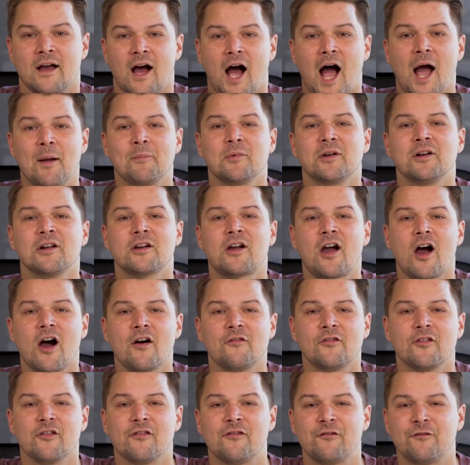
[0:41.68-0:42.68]
I'm going to
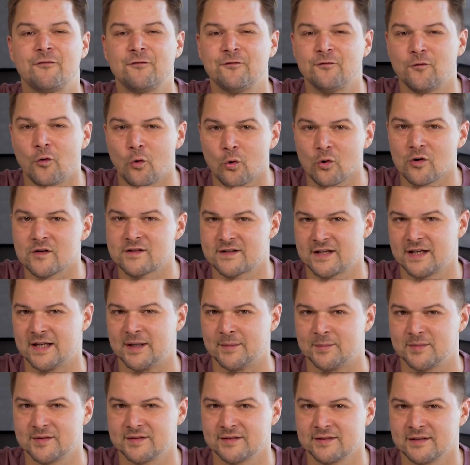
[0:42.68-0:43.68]
cover 4
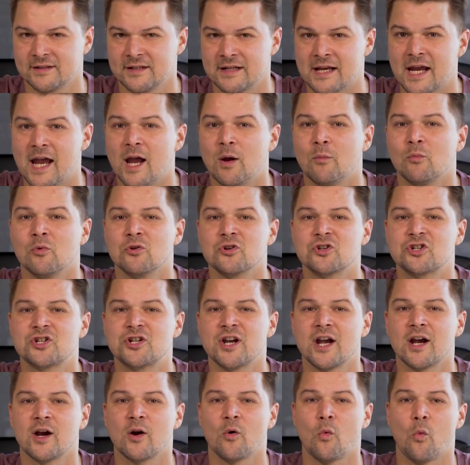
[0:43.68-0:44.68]
tips, and we'll
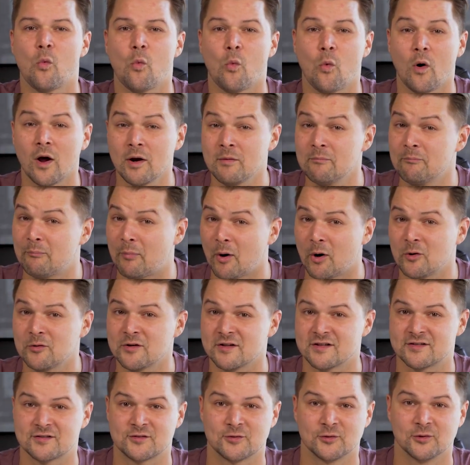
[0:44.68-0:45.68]
share one
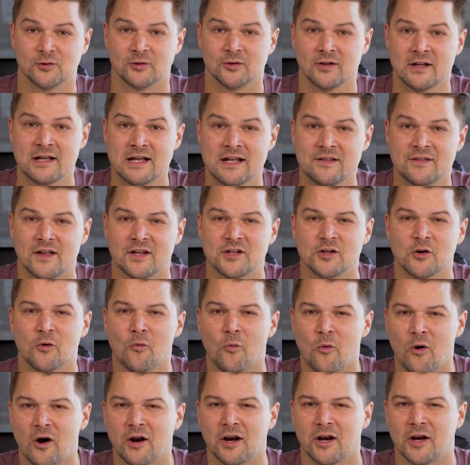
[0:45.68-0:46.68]
bonus tool that you'll
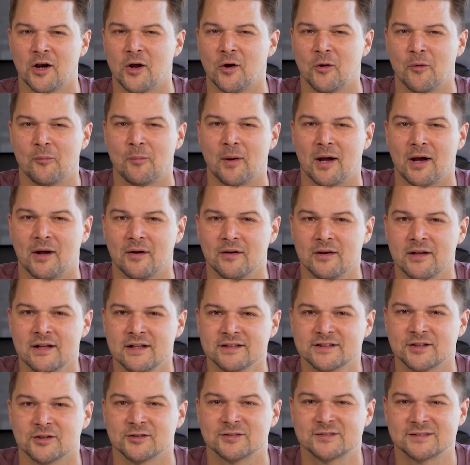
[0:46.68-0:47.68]
want to know about.
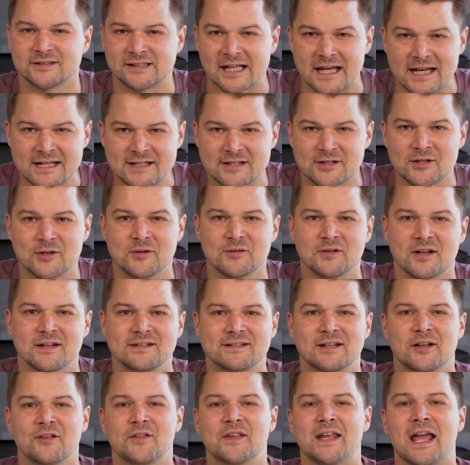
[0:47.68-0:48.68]
So stay tuned
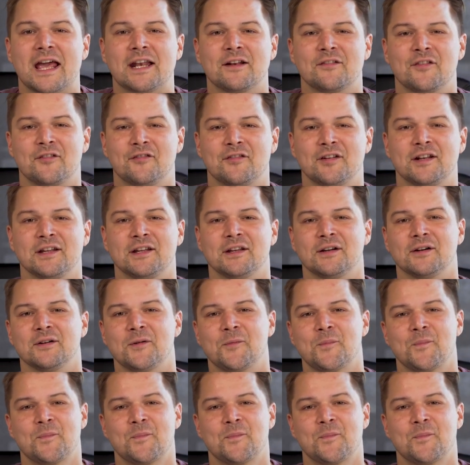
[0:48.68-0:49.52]
until the end of the video.